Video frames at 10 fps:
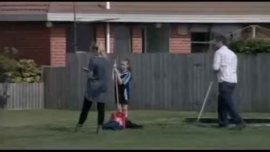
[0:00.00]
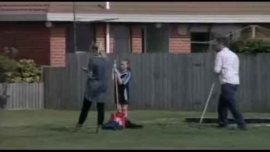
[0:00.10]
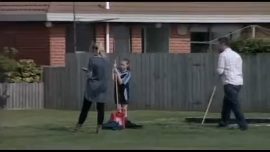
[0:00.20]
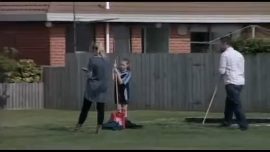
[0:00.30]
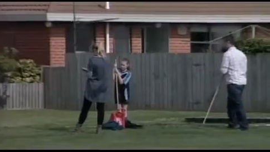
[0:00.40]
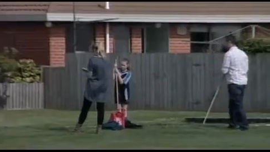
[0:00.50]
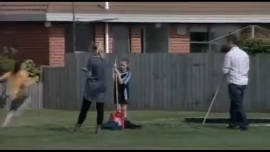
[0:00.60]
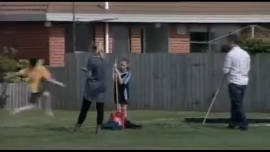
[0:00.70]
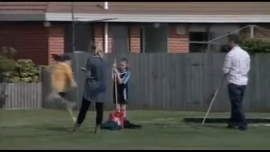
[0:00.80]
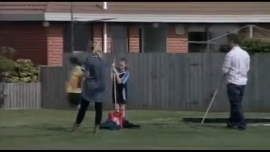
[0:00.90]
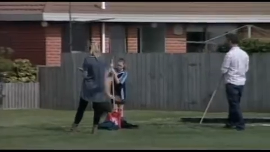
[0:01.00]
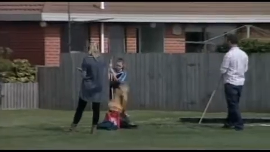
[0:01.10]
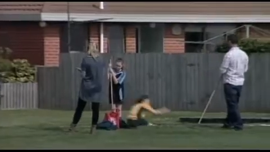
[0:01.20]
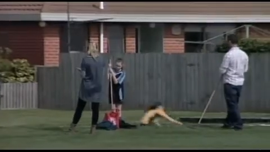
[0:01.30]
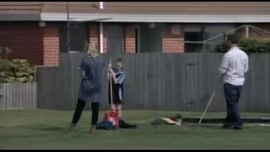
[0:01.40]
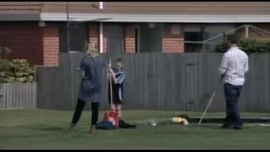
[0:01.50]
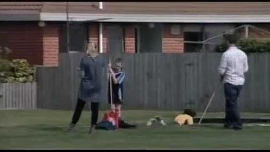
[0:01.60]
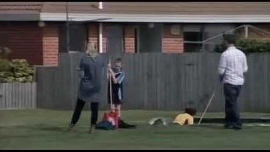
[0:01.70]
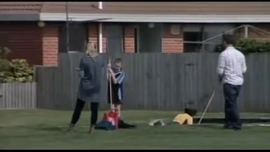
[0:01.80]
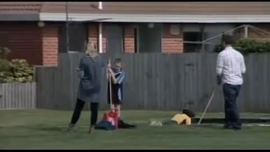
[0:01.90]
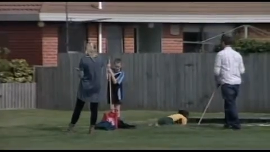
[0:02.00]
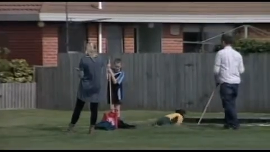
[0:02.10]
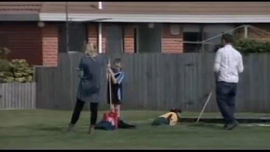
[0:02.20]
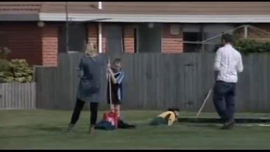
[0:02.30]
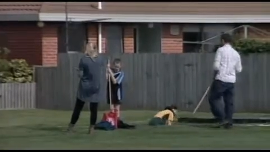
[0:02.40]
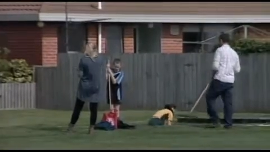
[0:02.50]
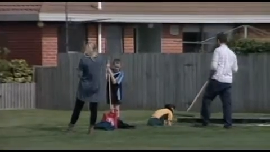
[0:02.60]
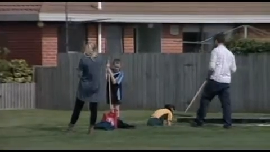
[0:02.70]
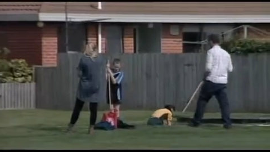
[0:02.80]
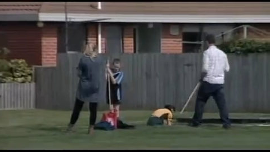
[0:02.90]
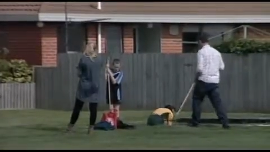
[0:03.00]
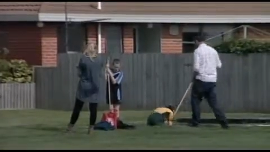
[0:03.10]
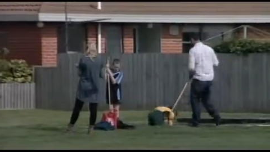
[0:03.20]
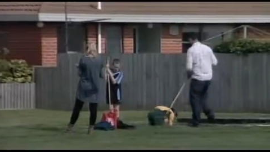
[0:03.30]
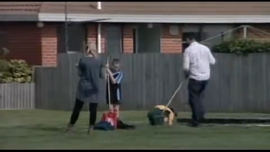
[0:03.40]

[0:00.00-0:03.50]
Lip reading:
[unreadable: no face in view]